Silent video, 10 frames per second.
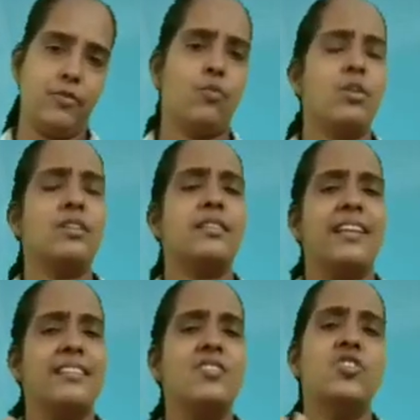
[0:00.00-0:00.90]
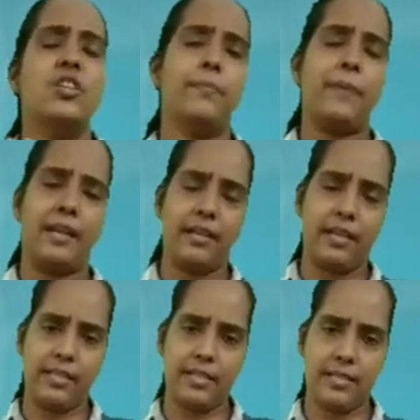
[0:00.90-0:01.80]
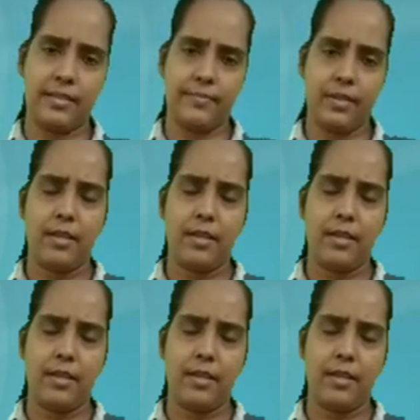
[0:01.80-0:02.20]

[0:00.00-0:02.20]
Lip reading: So what is essentially parallel lines?